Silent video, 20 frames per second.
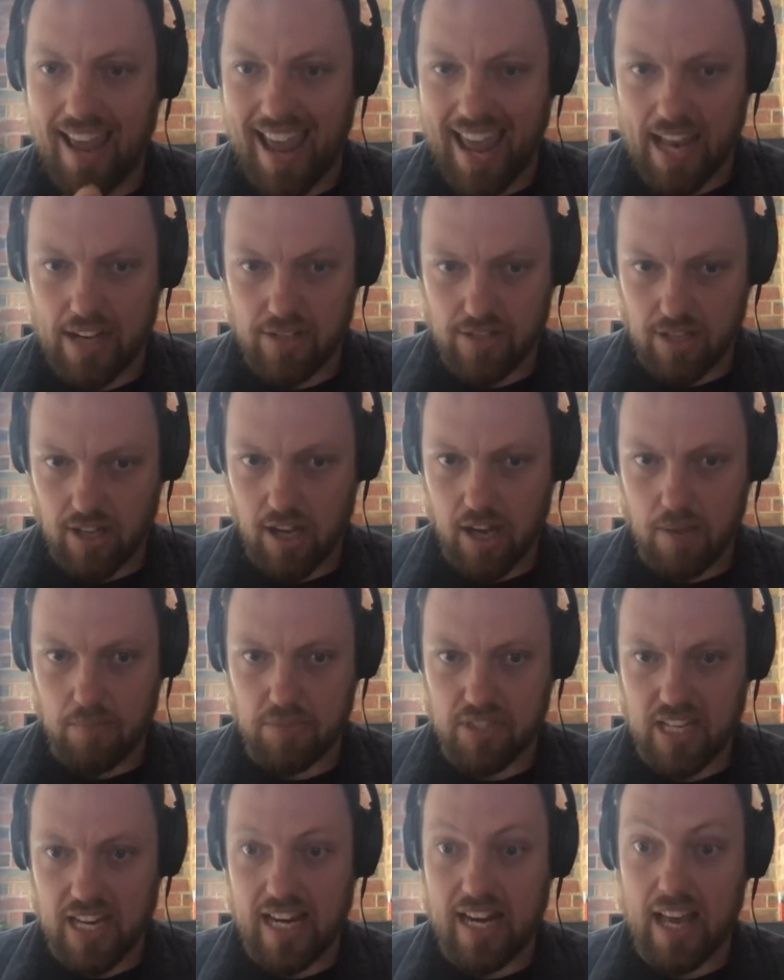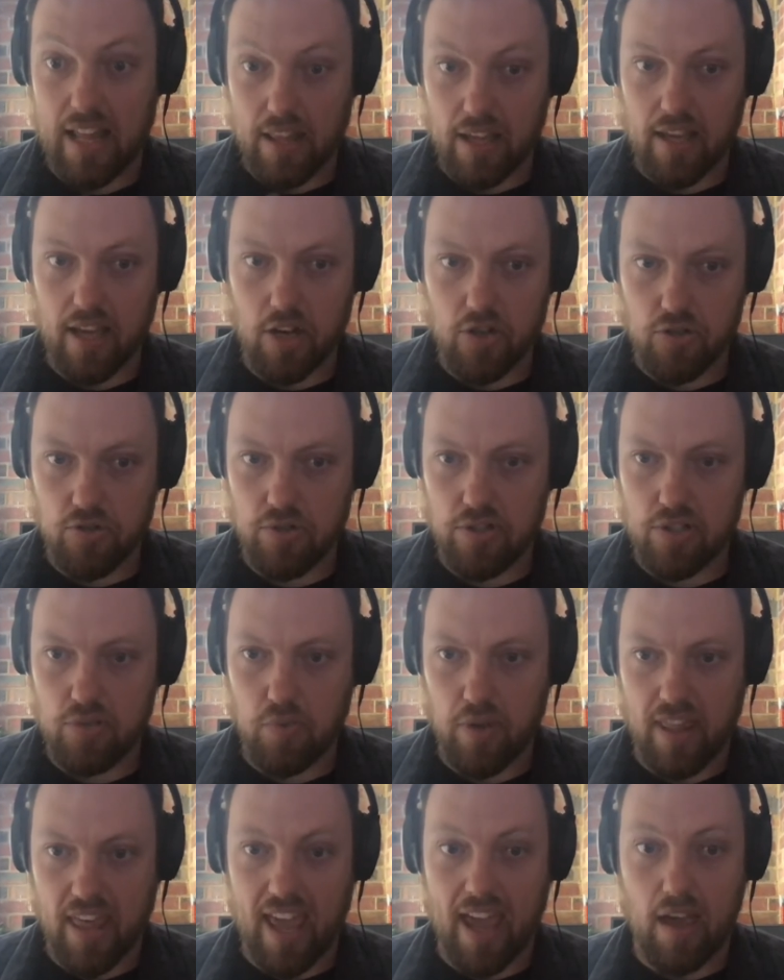at times in other
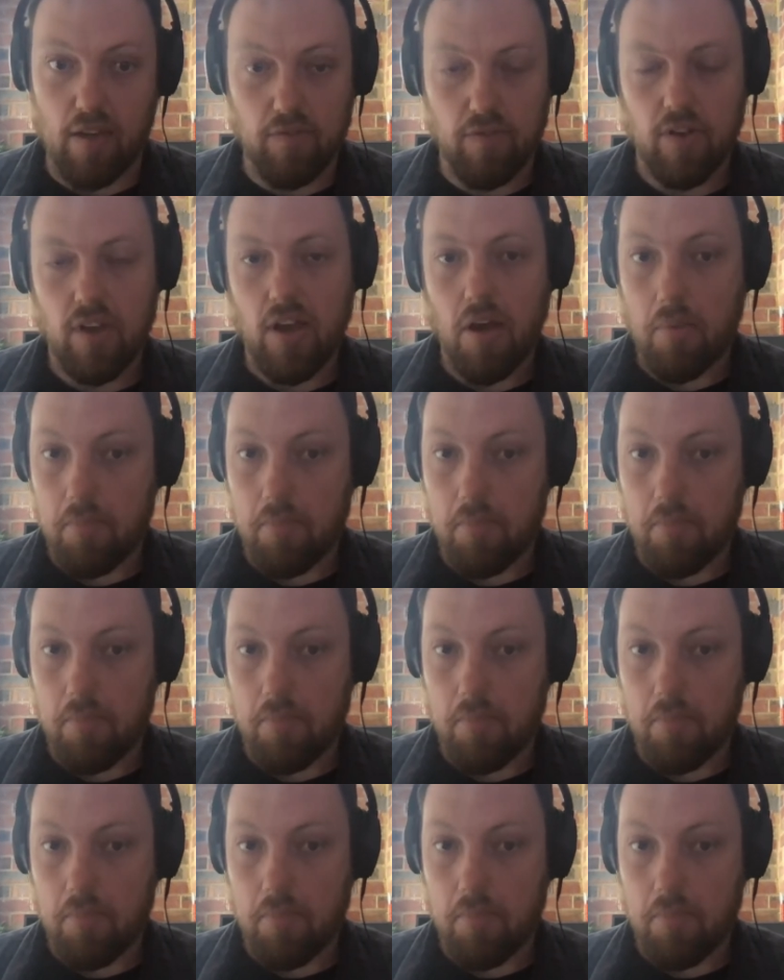countries where they have